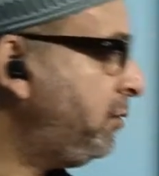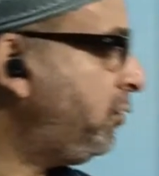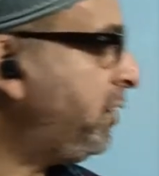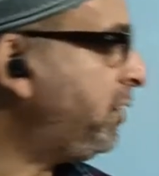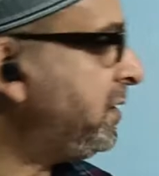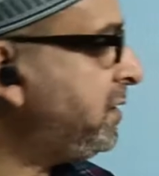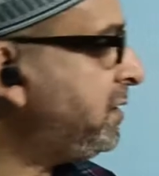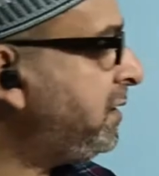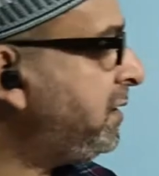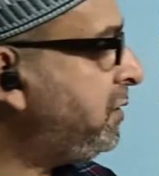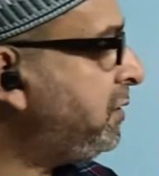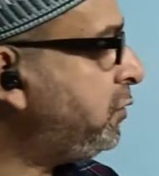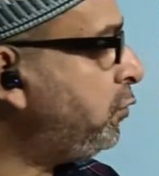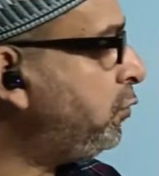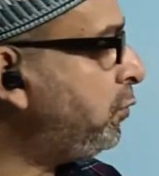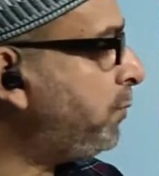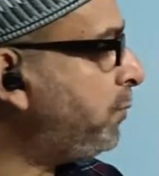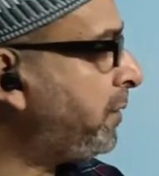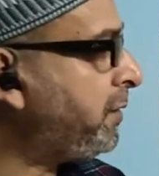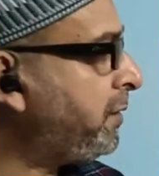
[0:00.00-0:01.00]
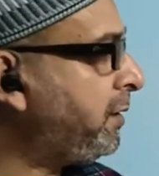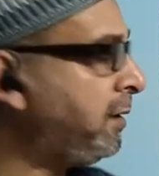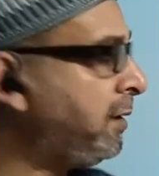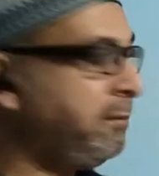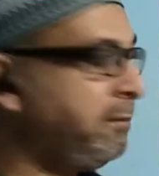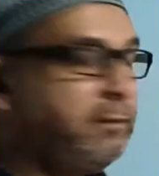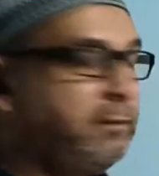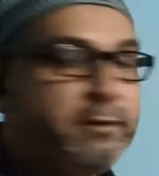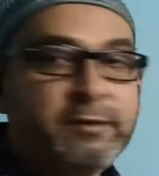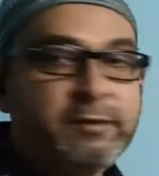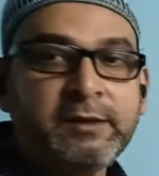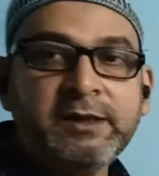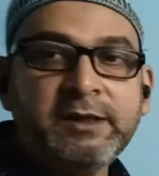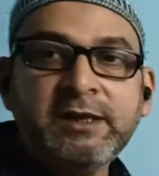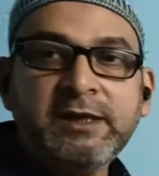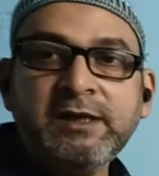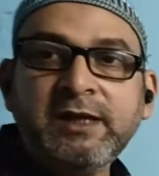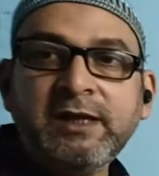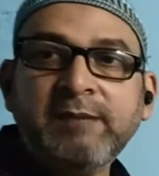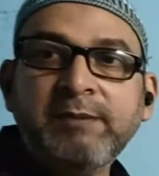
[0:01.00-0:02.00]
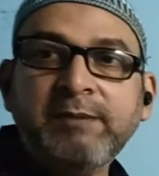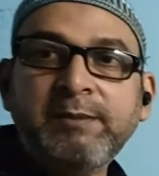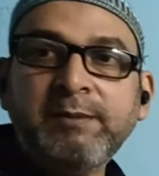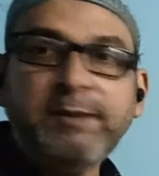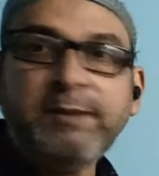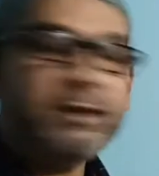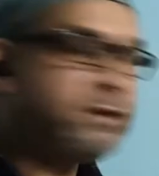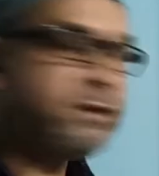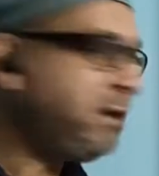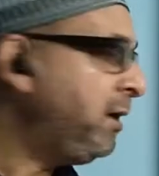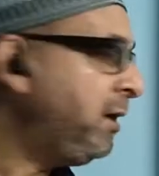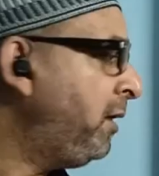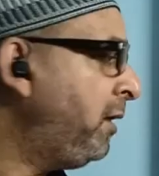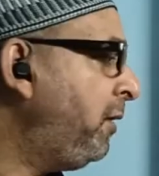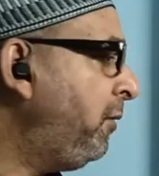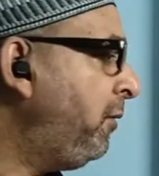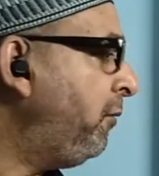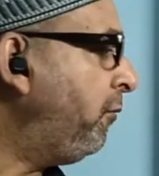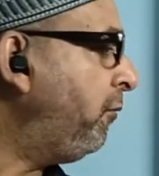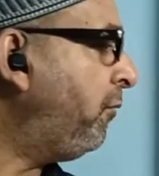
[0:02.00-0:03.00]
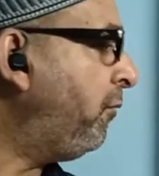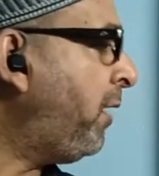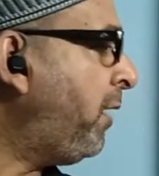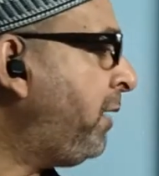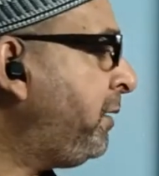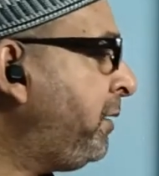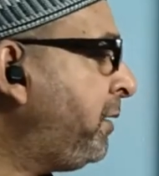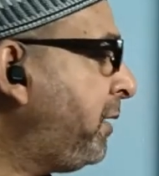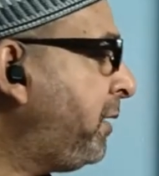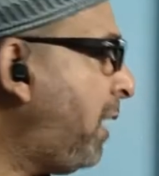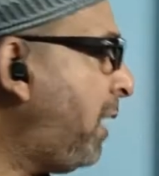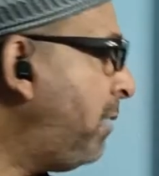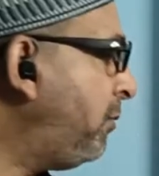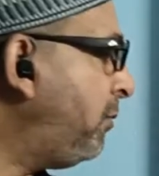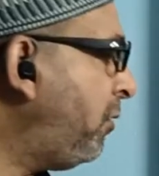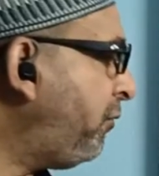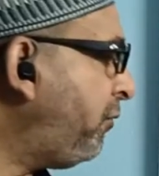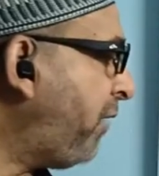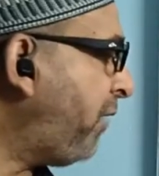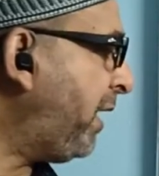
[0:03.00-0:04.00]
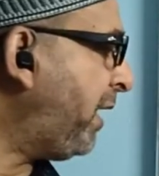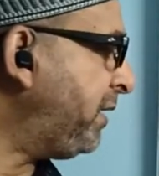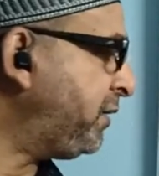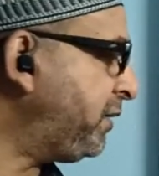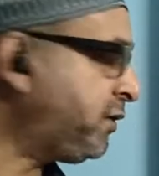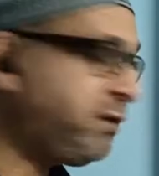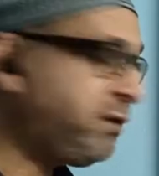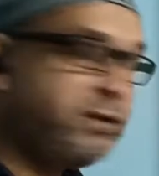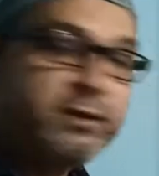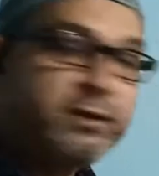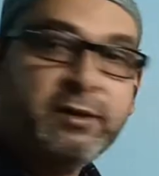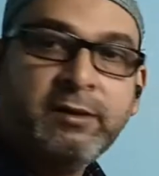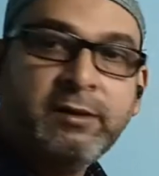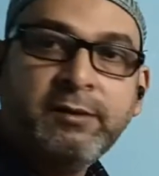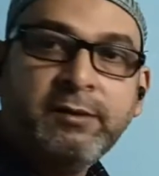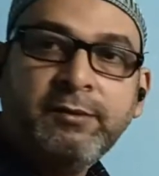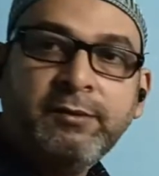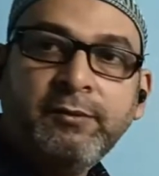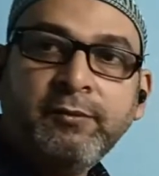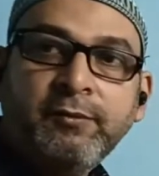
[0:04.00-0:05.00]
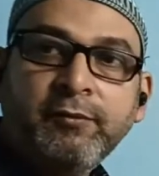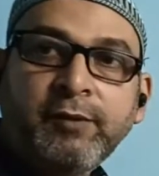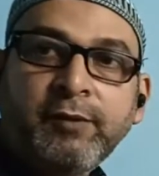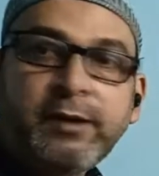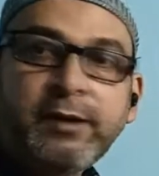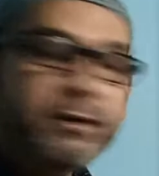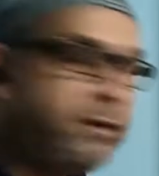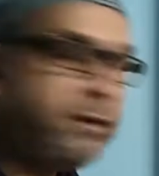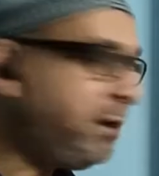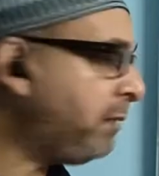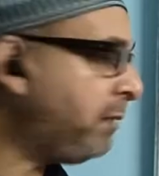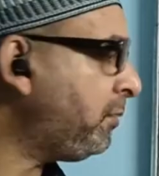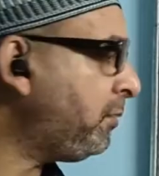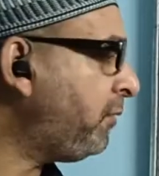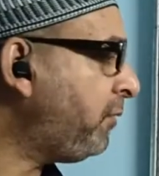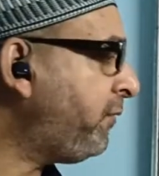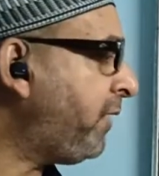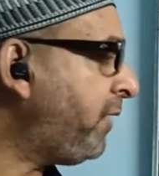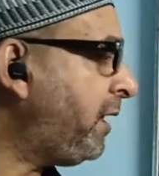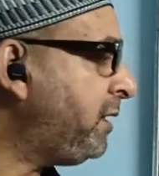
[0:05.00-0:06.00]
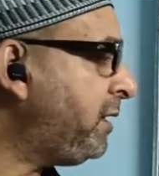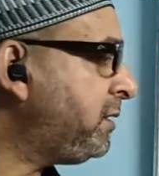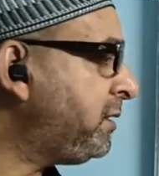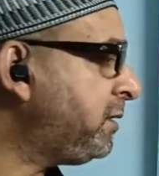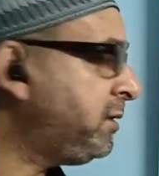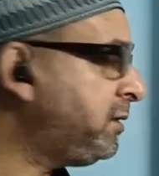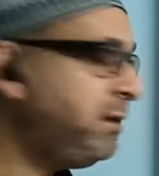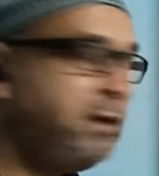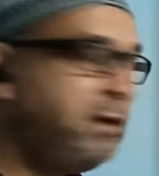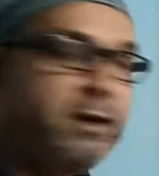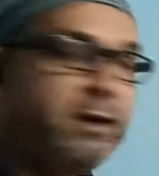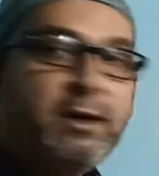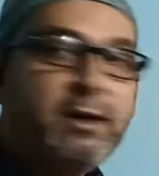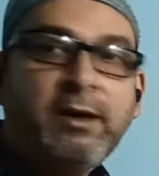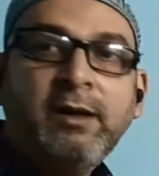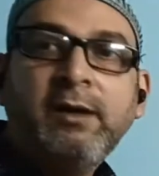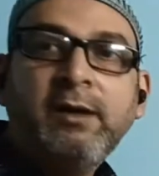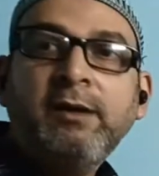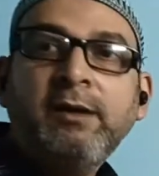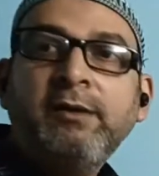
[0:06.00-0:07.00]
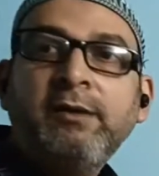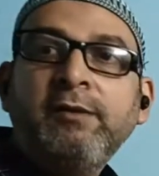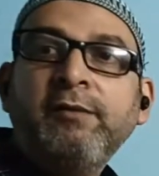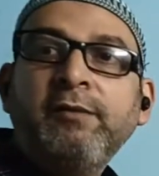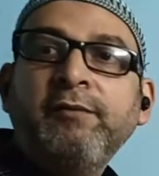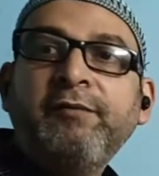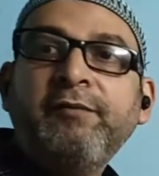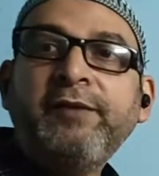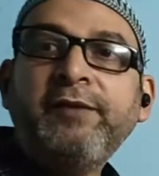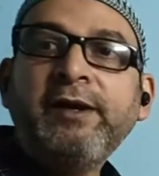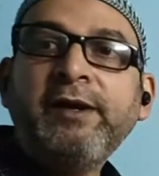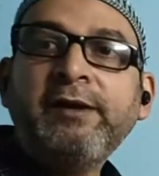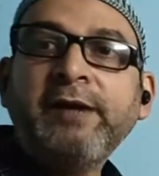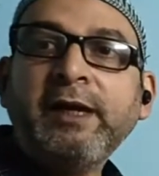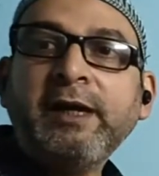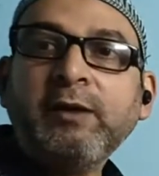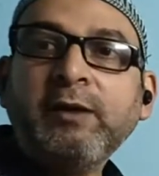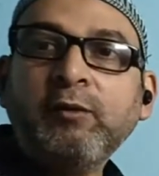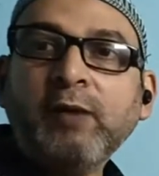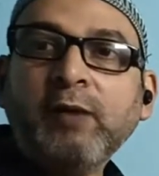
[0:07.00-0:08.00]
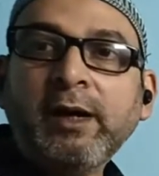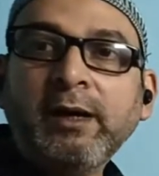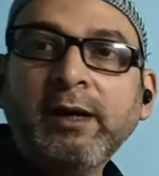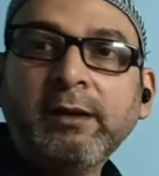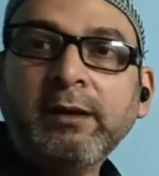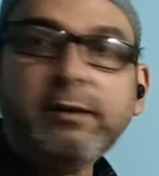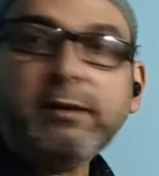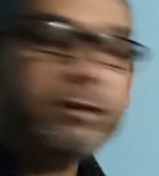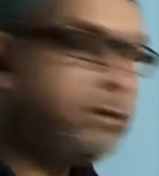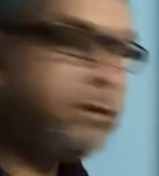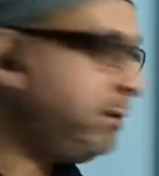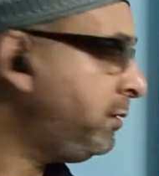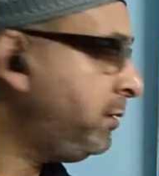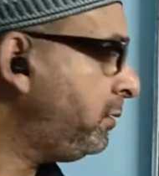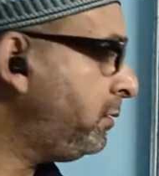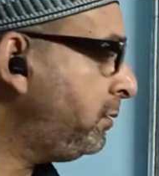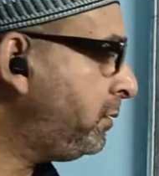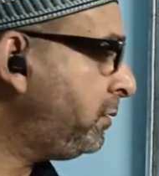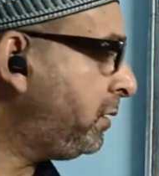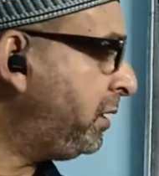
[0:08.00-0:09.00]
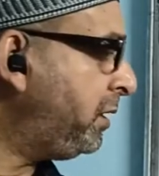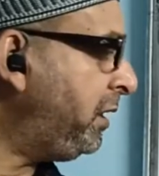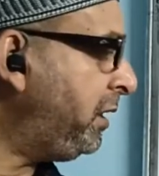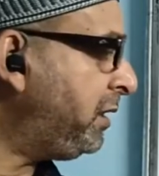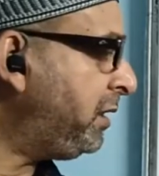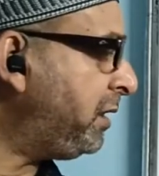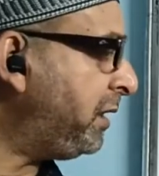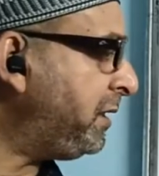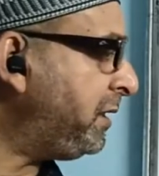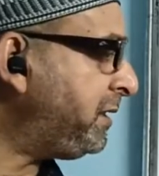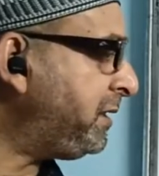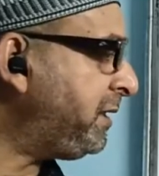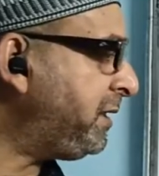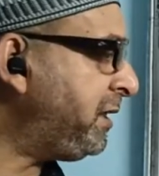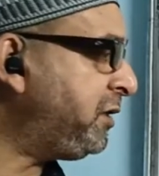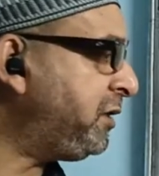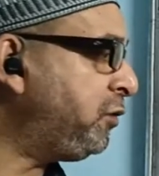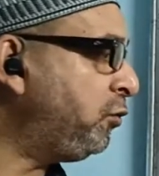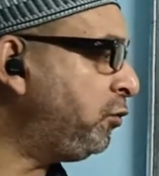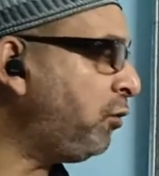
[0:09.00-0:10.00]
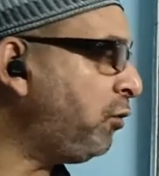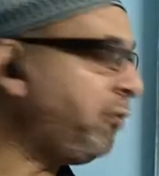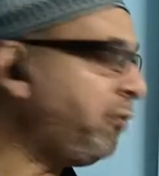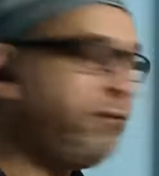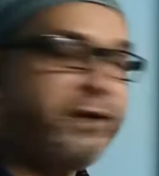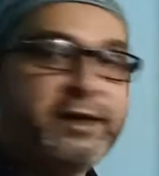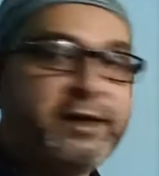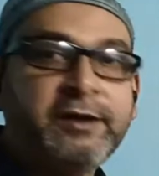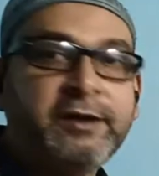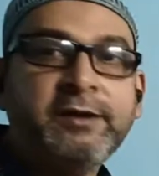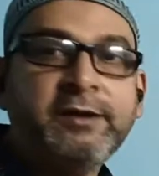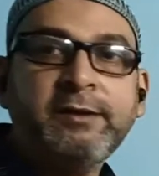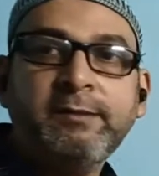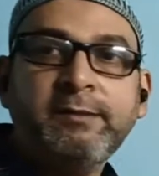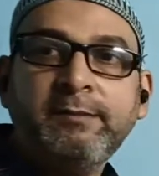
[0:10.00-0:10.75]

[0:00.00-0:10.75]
we can see joule per gram. This statement means 1 gram of ice, 1 gram of ice will require 336 joule of heat,